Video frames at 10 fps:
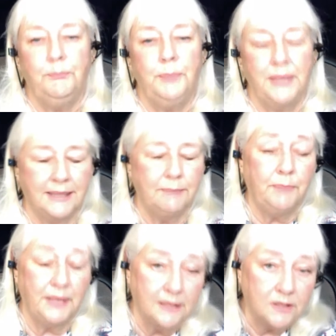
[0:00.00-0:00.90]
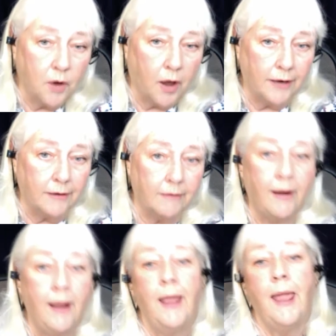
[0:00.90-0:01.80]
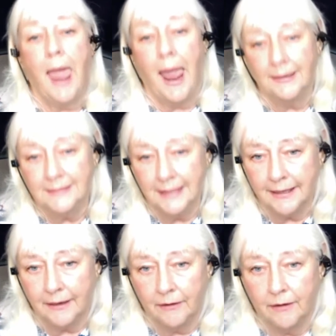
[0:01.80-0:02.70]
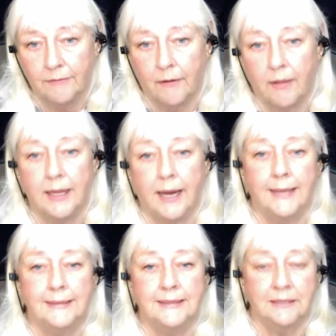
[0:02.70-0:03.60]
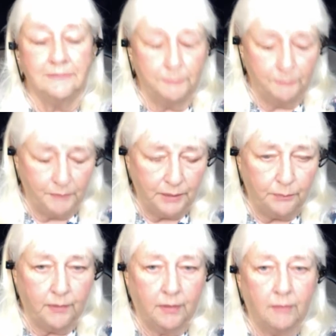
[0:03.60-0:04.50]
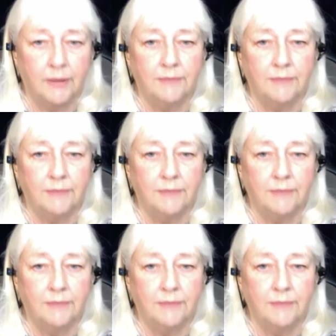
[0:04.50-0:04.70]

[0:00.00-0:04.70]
be the daughter and take care of all the aging people.